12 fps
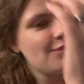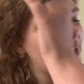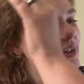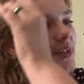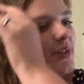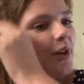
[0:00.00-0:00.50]

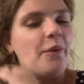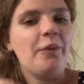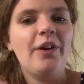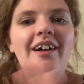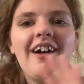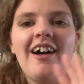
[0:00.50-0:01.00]
So
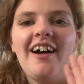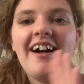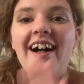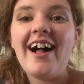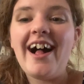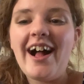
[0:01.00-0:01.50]

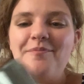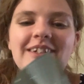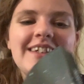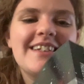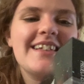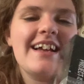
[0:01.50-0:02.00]
I'm
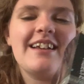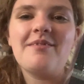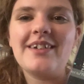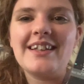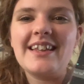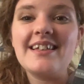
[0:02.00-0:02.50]
really excited
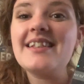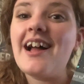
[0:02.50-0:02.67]
about this.